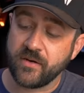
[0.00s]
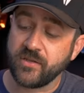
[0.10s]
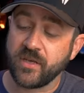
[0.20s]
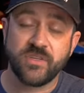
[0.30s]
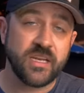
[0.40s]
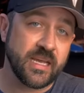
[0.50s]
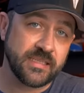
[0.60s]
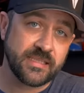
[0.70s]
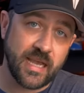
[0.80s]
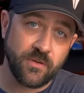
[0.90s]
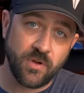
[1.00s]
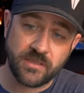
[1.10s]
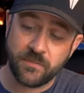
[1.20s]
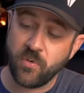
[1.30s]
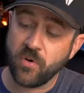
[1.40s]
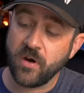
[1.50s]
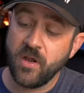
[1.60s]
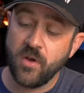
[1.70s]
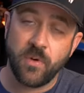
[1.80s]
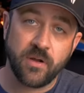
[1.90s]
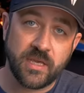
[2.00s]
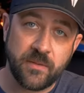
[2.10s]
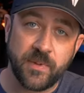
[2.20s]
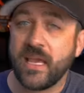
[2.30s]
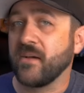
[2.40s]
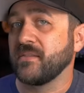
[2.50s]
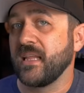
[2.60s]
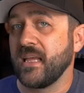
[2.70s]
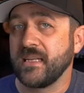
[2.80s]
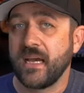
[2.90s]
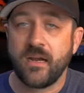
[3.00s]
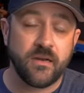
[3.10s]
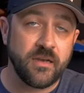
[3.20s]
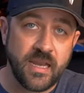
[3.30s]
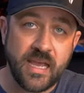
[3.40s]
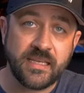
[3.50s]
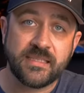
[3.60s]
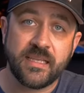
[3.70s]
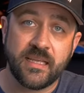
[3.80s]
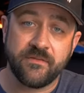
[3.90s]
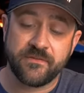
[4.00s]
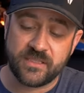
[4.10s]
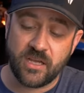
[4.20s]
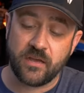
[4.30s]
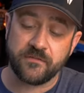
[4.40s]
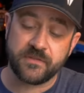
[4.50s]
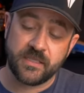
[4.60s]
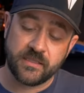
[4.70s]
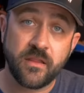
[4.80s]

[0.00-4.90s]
So it gives you nice sidewall support while keeping the outside of that tire nice and soft.